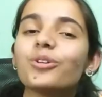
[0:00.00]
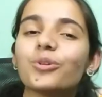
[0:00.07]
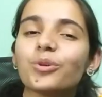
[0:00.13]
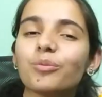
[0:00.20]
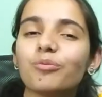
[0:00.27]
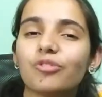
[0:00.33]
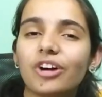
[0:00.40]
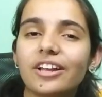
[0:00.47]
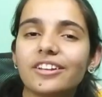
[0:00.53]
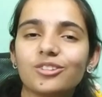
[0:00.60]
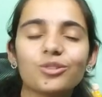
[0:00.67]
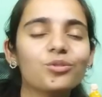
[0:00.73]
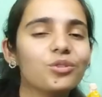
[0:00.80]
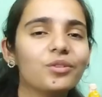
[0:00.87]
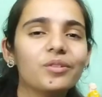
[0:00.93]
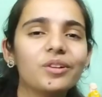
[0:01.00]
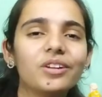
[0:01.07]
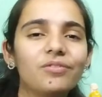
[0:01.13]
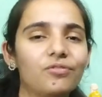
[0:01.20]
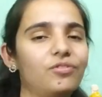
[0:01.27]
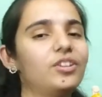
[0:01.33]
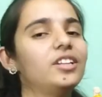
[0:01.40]
1, so we will
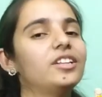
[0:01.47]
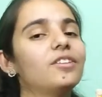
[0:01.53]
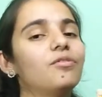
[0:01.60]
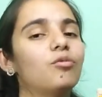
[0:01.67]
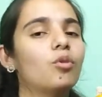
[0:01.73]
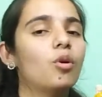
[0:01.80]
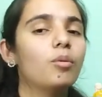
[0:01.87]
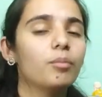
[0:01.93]
fill the form,